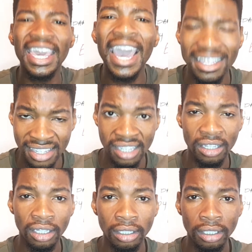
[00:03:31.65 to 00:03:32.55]
cats.
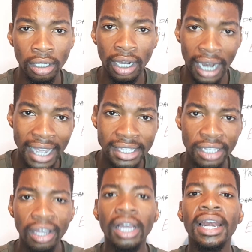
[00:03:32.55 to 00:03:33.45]

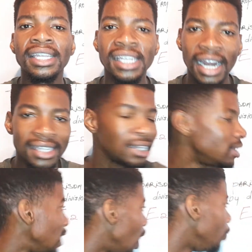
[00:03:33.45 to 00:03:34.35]
Right? Let's write
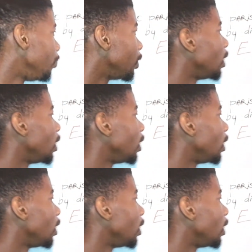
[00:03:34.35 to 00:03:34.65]
it down.